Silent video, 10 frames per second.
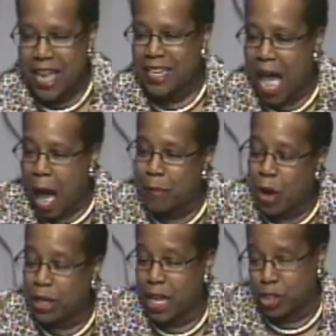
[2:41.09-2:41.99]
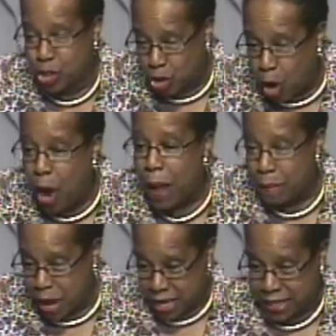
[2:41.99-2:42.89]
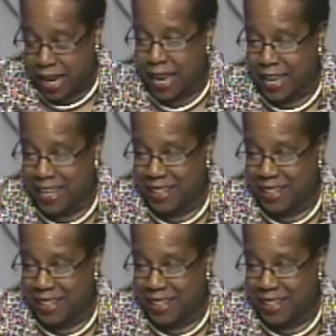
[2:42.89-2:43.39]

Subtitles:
Now I'm going to enjoy Monday,